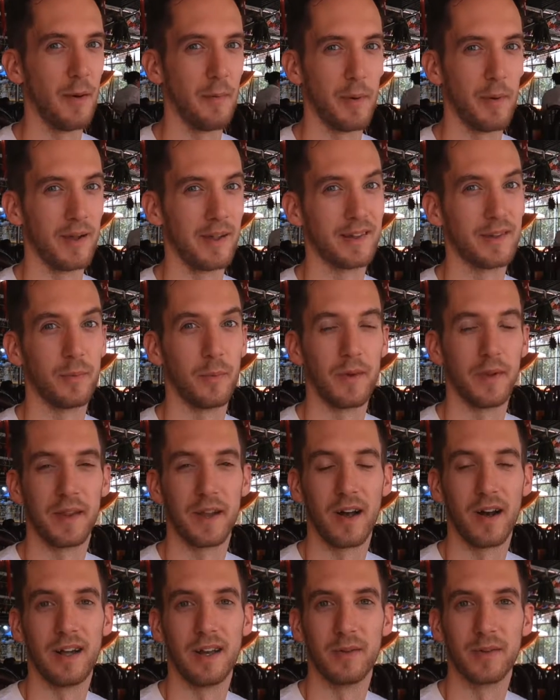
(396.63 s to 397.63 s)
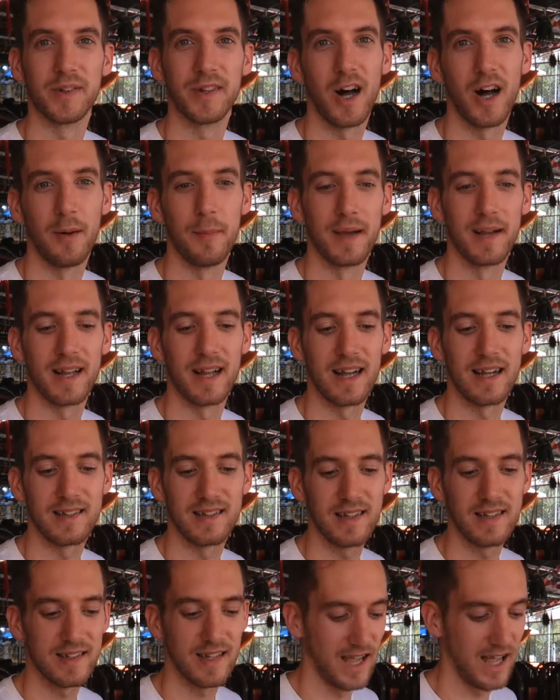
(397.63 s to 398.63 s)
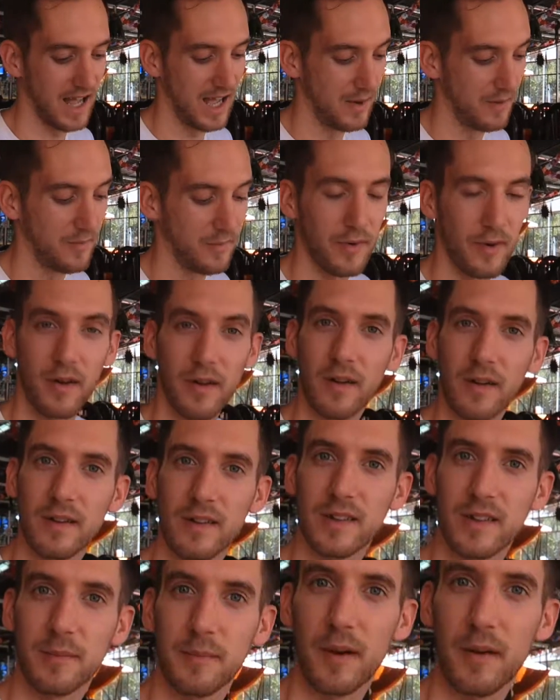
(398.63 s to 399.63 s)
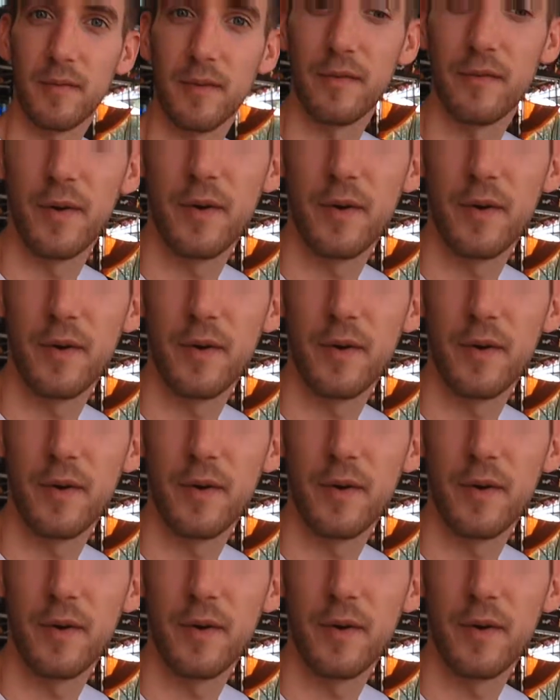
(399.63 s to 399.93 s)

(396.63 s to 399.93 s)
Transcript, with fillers: We went to one of the guys that was calm and collected, and we got some lovely